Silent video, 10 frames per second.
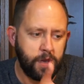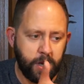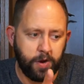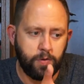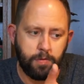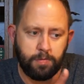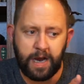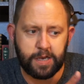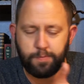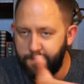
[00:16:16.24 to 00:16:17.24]
You know,
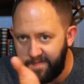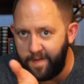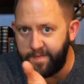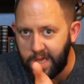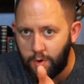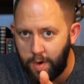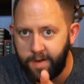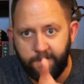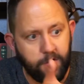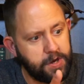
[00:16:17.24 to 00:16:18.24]
that's 50
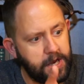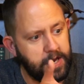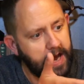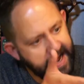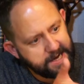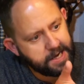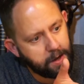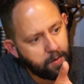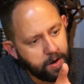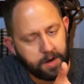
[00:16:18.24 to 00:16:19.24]
quid versus
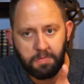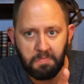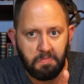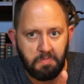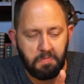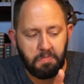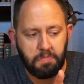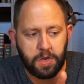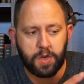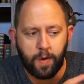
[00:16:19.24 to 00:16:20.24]
80 quid.
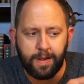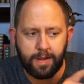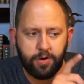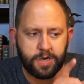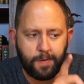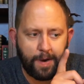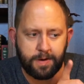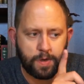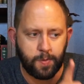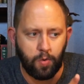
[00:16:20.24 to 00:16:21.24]
So it's only
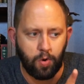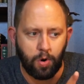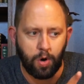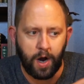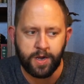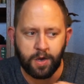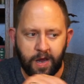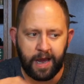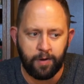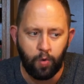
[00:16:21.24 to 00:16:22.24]
£30 more, and you're
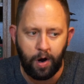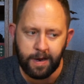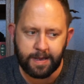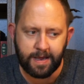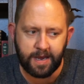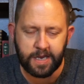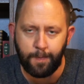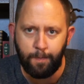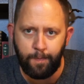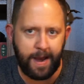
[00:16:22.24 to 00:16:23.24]
getting what I think is
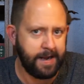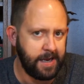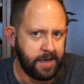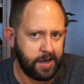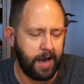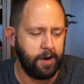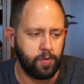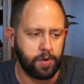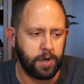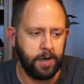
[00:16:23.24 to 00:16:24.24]
a better
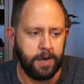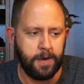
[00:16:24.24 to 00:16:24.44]
sound